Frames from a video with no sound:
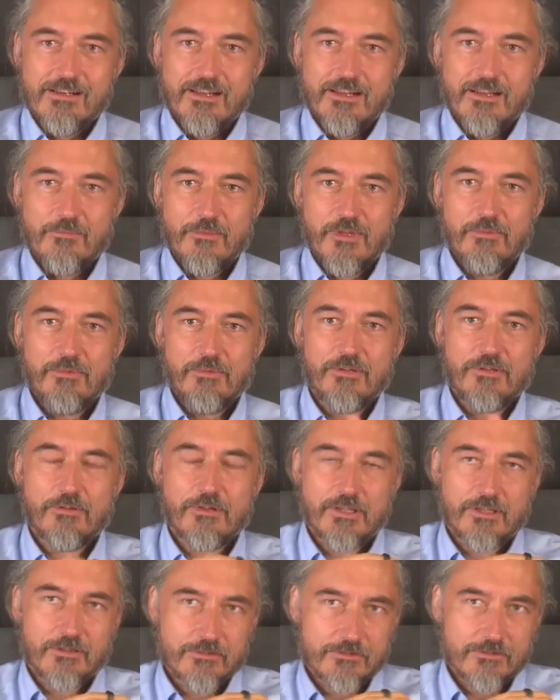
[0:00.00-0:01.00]
And maybe you
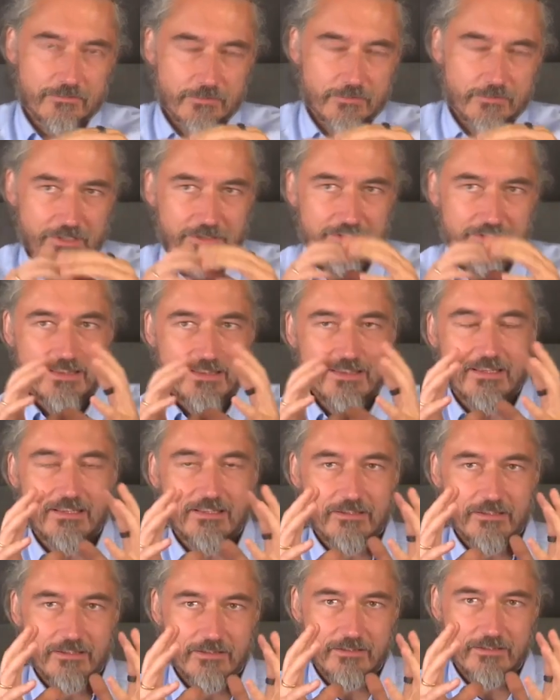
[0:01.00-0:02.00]
can also, because I
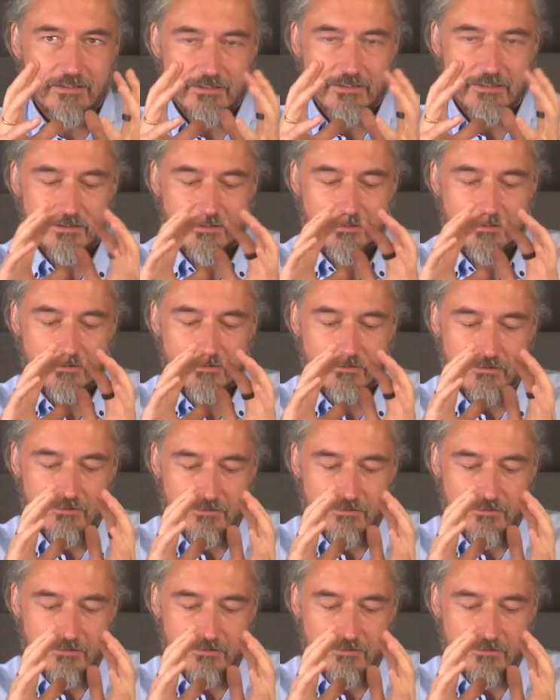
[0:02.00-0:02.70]
think the